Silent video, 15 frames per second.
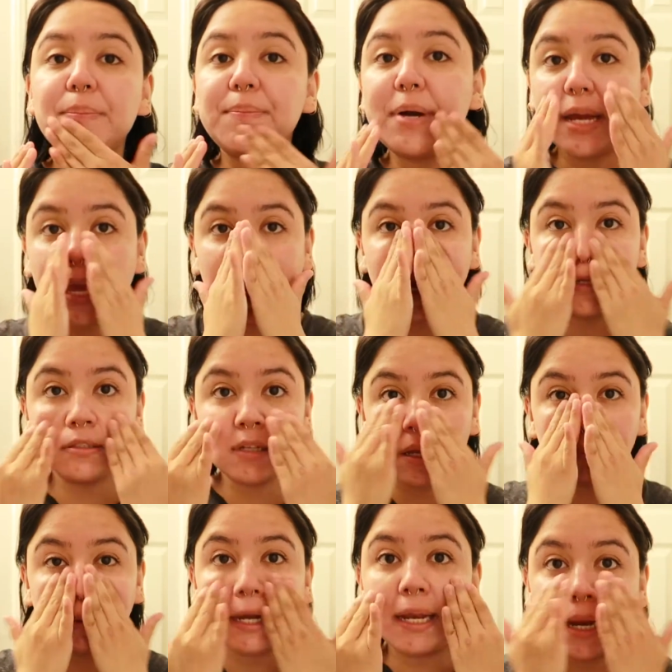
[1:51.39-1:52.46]
my hands,
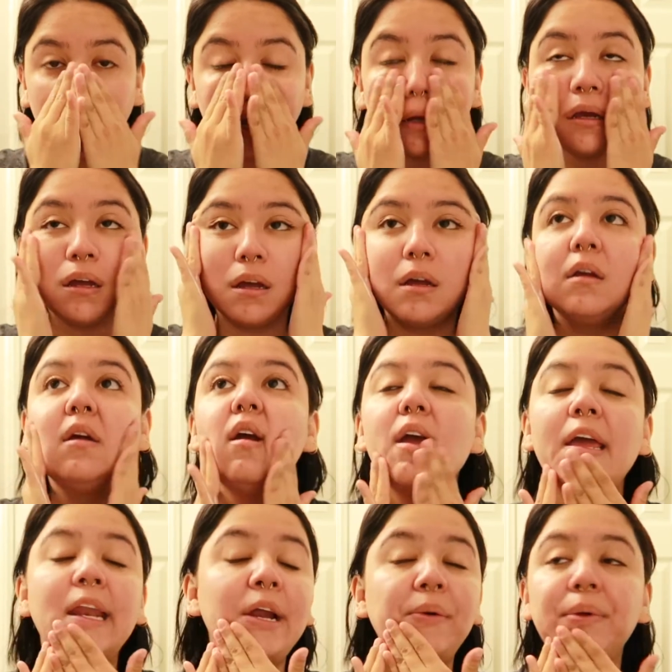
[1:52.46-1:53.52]
and my neck,
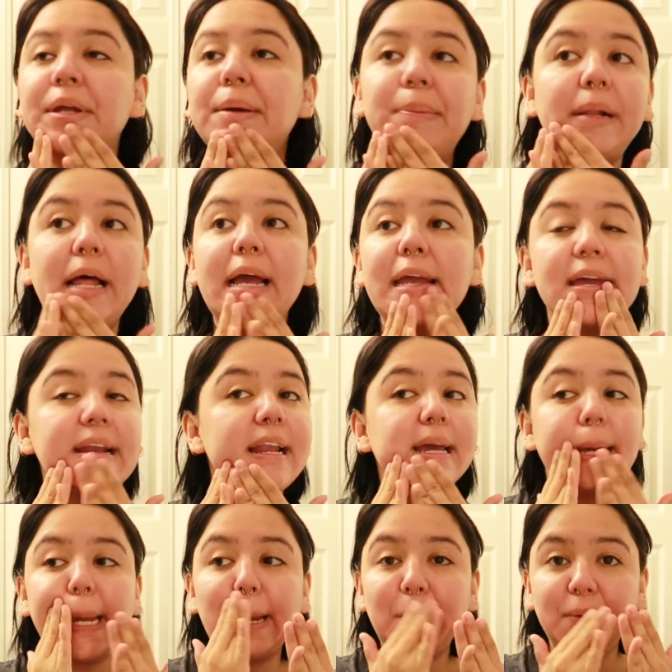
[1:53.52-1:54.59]
and I reapply it
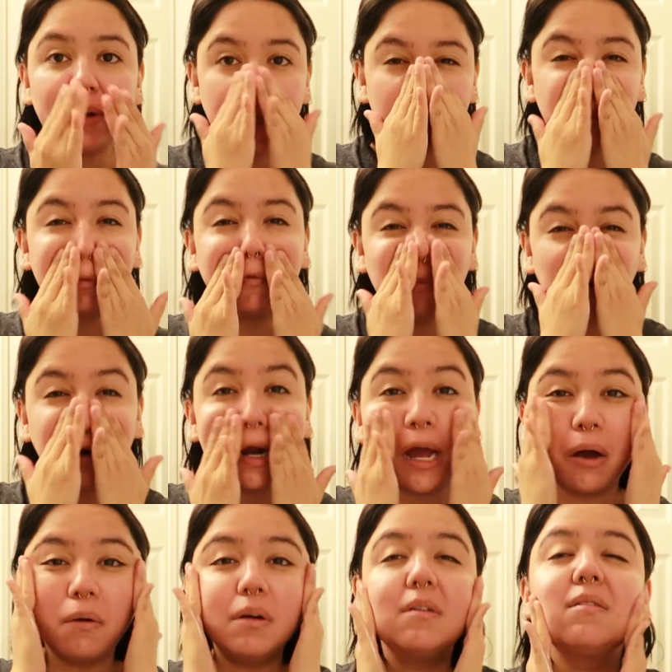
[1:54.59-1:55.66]
like every 4
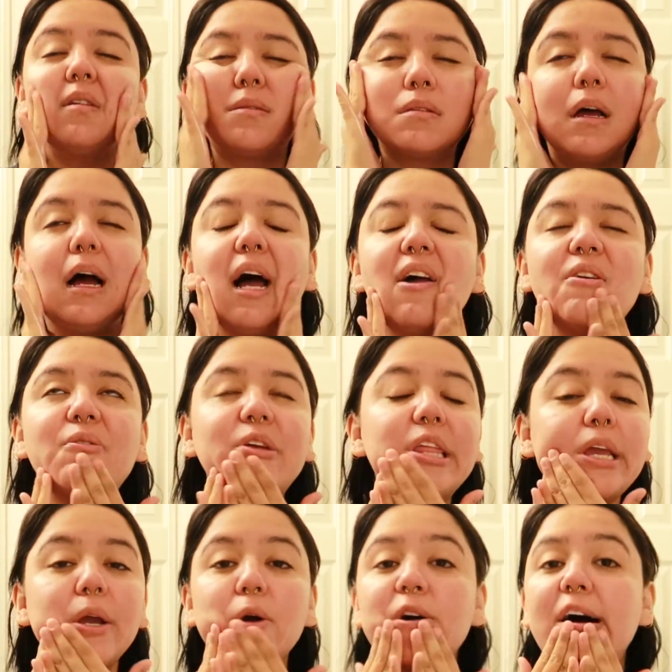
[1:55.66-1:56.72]
hours because I don't
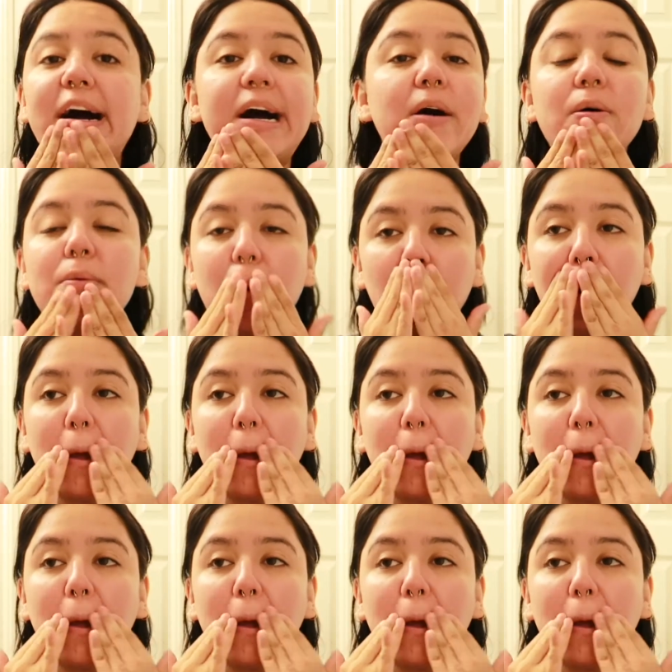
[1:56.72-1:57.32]
really go out.